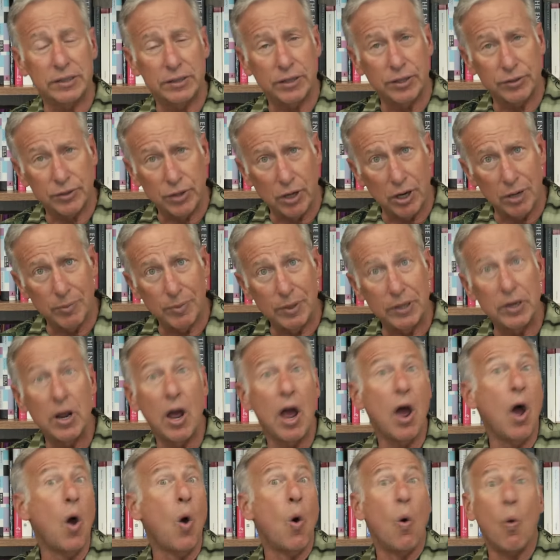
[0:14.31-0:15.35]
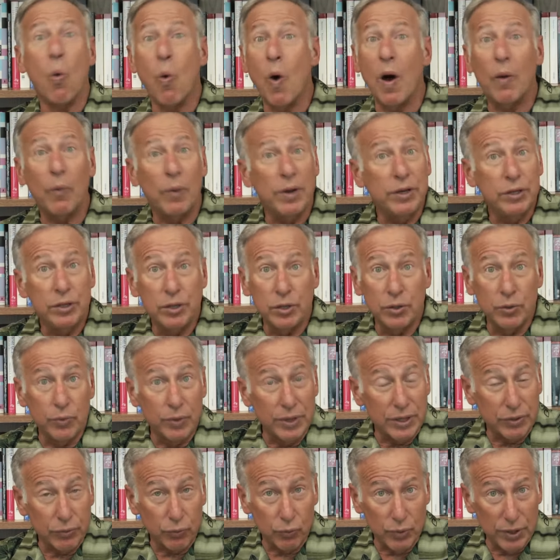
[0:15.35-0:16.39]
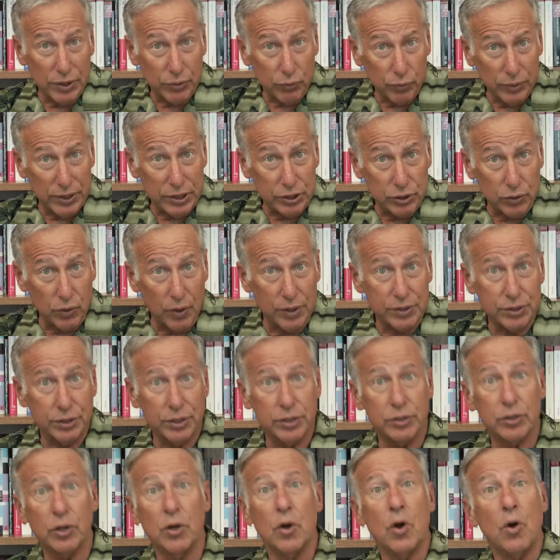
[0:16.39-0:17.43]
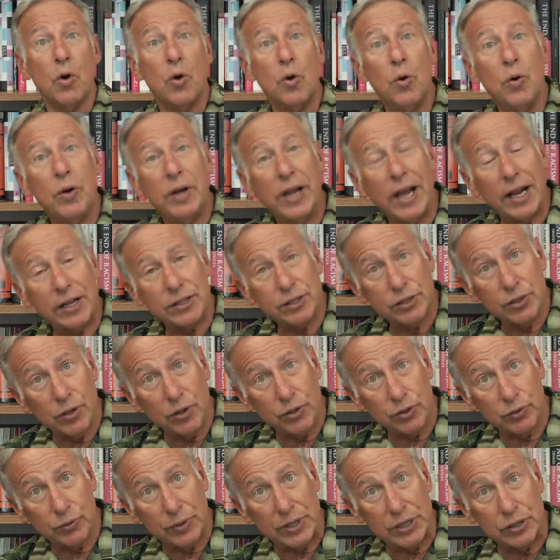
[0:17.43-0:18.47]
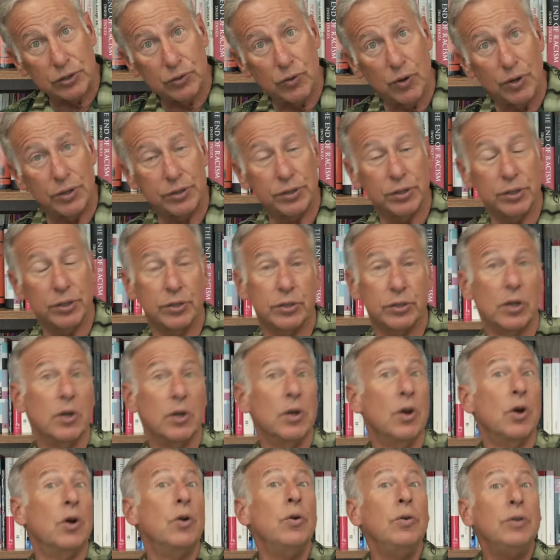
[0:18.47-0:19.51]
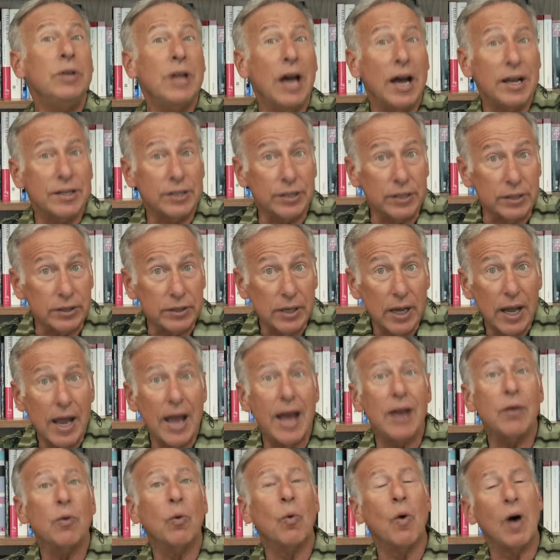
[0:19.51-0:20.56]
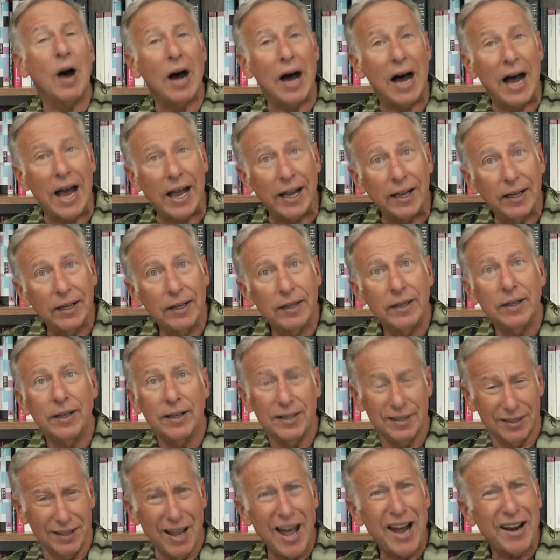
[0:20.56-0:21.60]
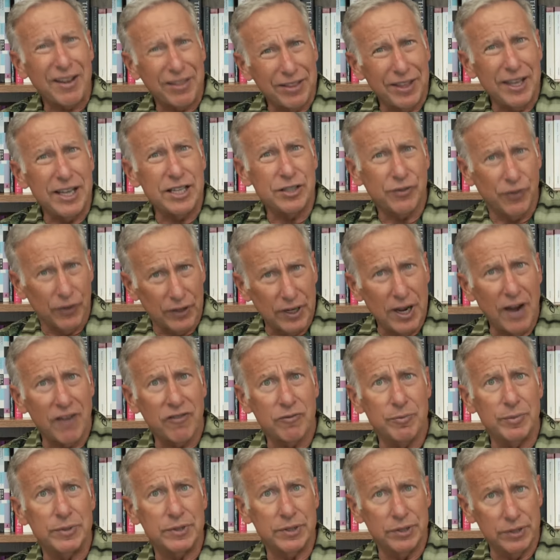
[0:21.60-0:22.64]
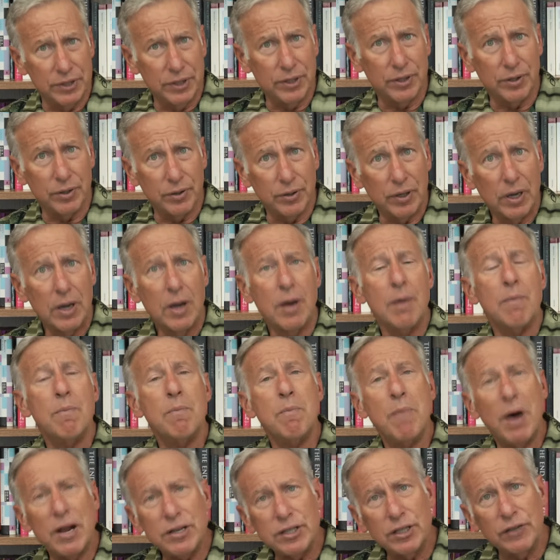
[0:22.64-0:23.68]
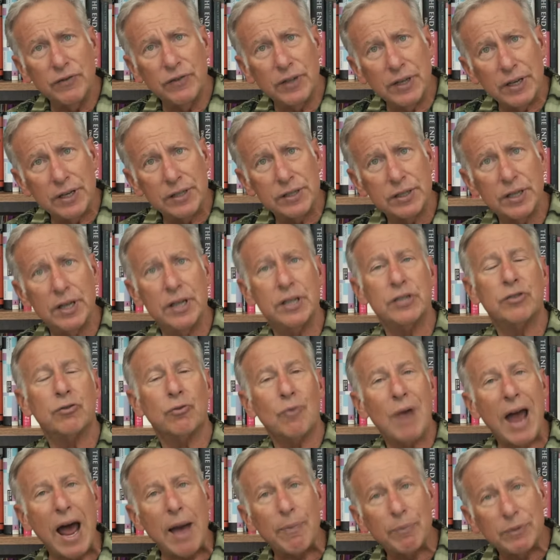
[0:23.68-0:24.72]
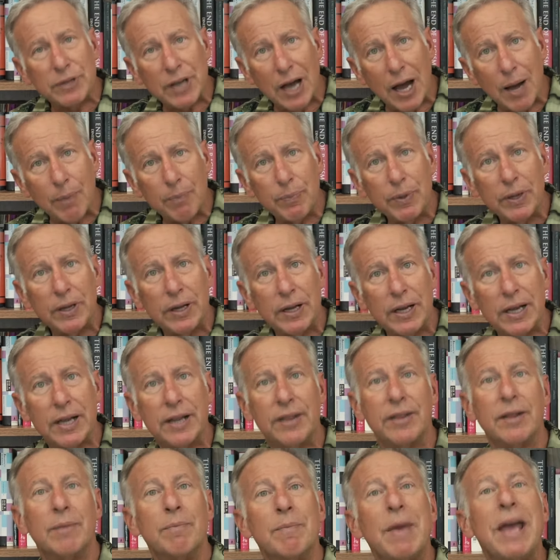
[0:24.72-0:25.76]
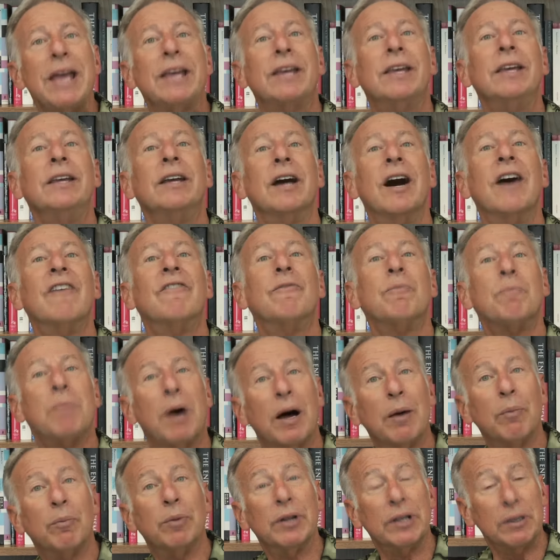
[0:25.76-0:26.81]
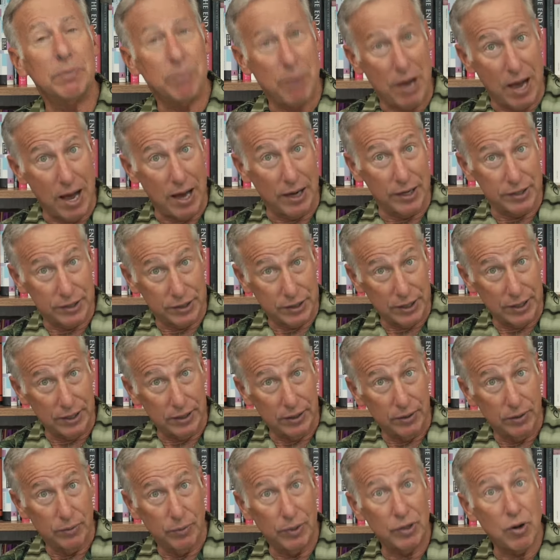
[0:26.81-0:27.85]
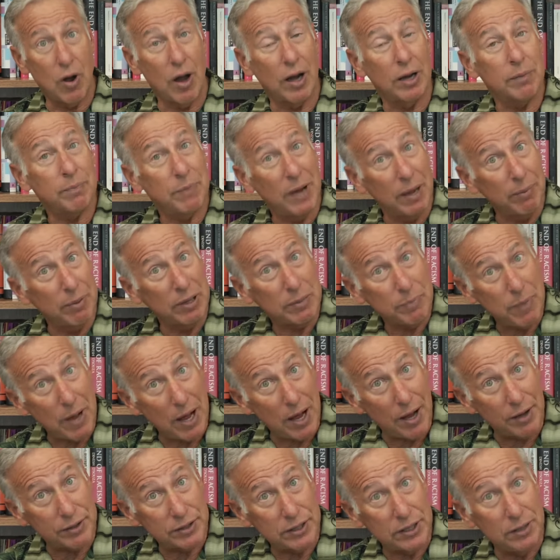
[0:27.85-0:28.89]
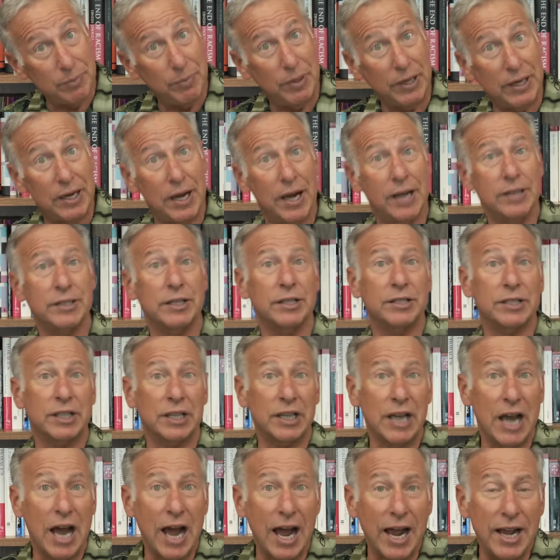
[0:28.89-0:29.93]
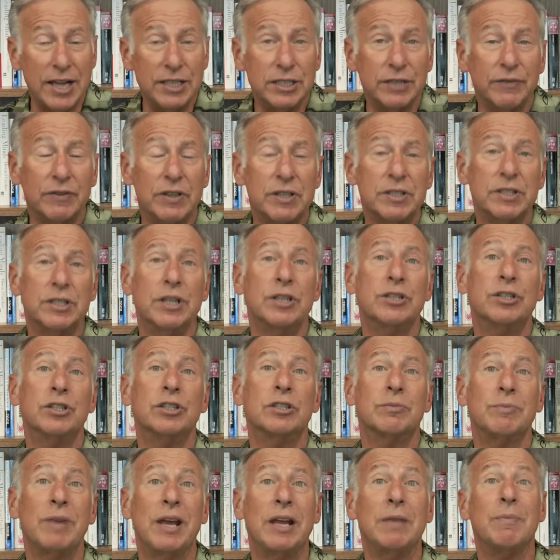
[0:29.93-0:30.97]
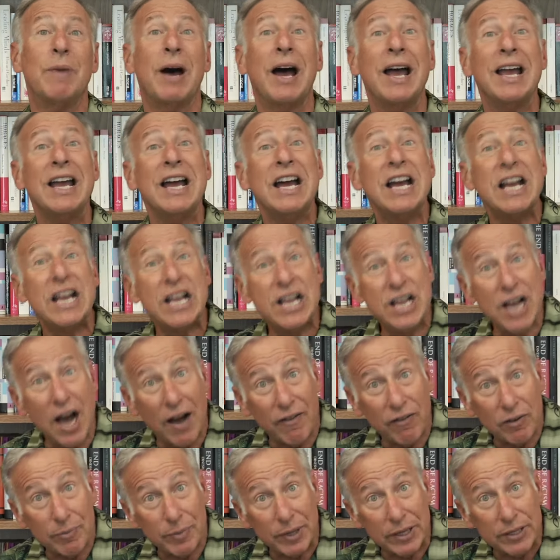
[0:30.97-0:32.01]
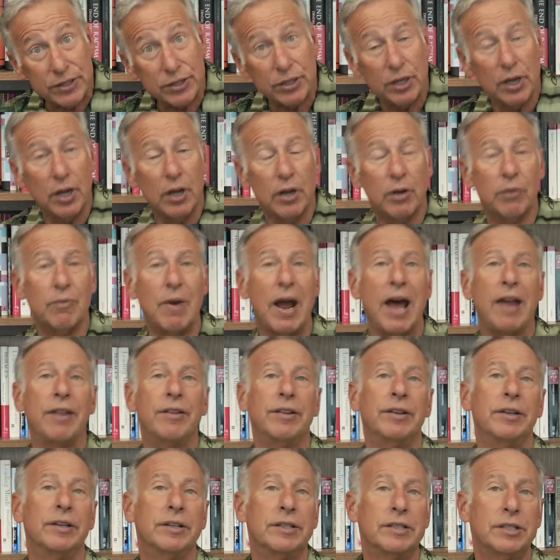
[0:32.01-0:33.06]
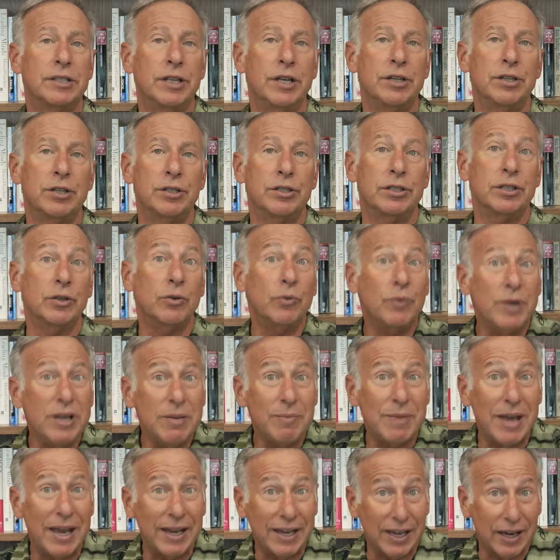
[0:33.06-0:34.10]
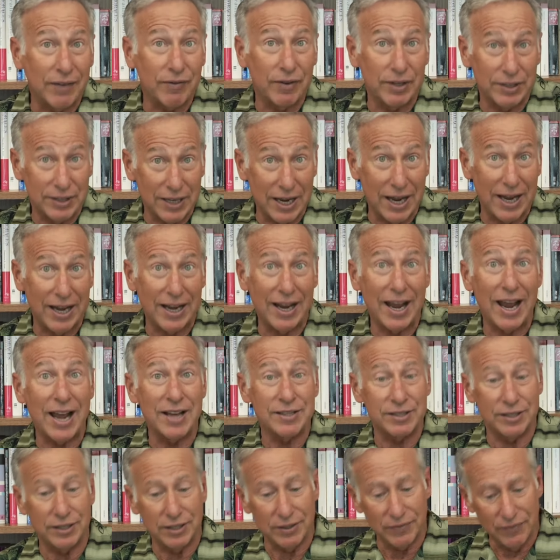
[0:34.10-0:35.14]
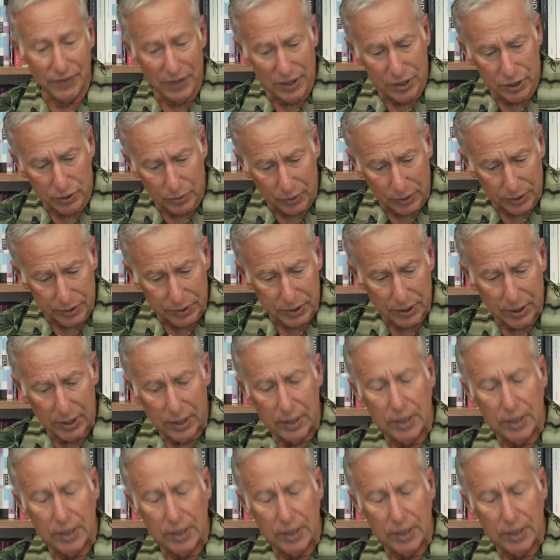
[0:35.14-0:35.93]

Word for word: determine what we do with, with resources, who gets those resources, who doesn't, and why. A lot of things for government to do. Much of this is wrapped up in the making of public policy. We call it public policy because it's the kinds of decisions made by governments rather than decisions that we make every day as individuals.